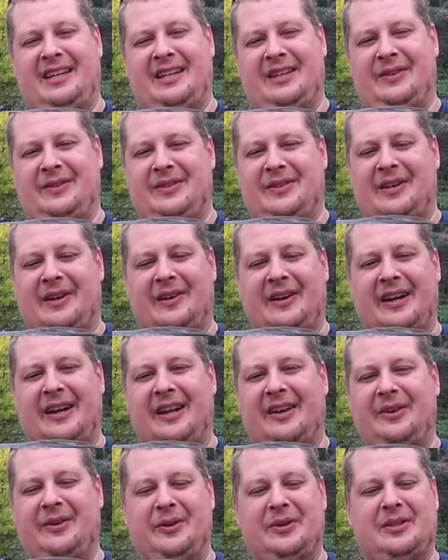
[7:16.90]
He was alright.
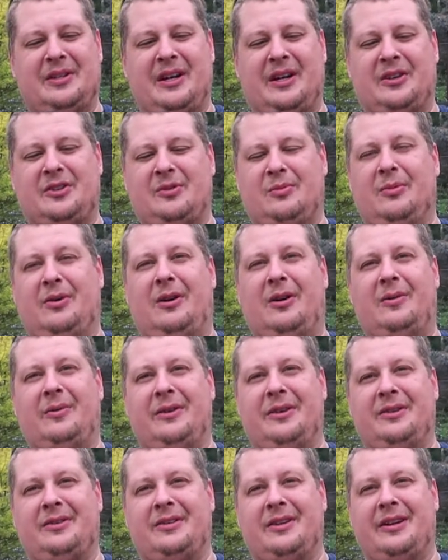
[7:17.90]
I knew he was kind of small
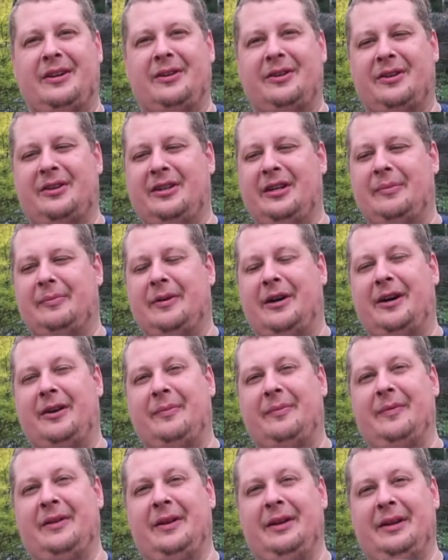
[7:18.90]
once I hooked up on
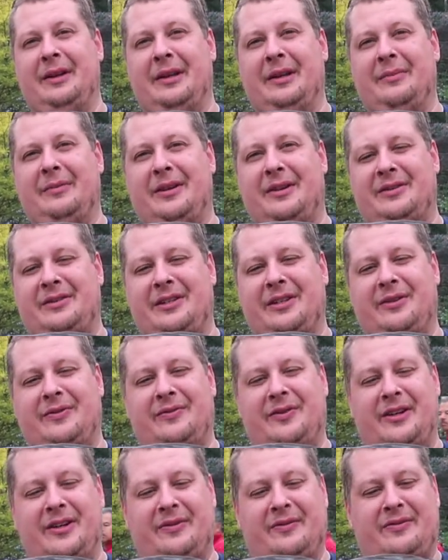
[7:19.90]
him. But it was still
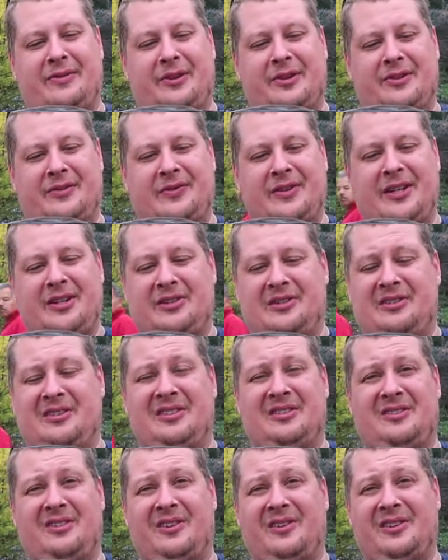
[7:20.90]
fun, first fish.
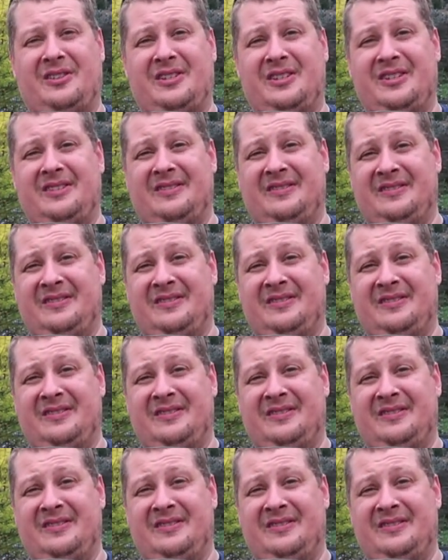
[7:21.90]
It's always good.